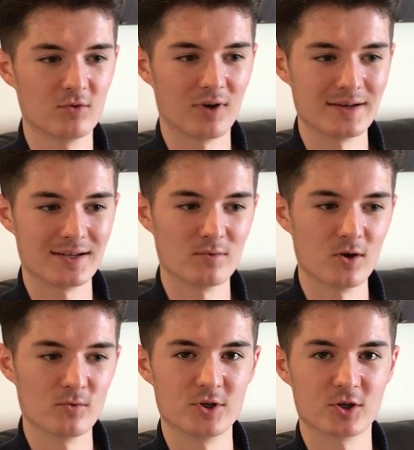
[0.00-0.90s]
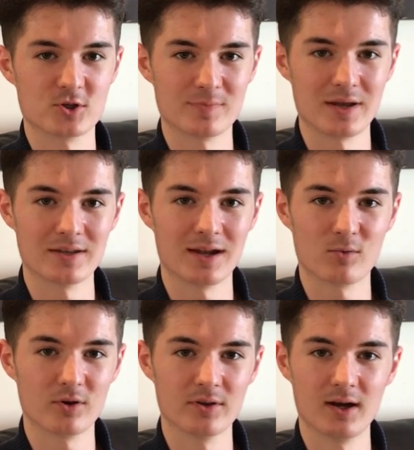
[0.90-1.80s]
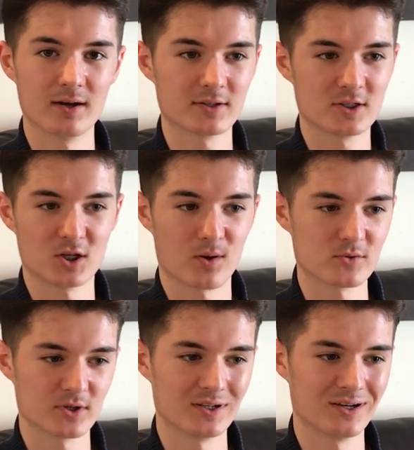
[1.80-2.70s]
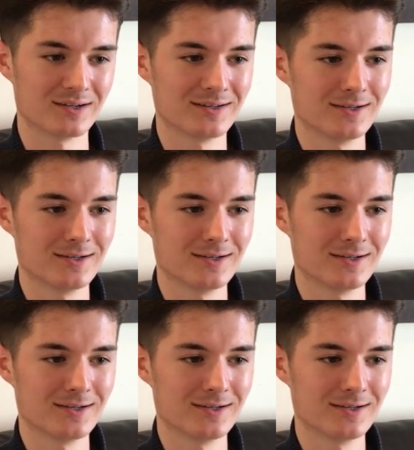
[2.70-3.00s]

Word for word: Write down notes, you could spend an hour on that, two hours on that,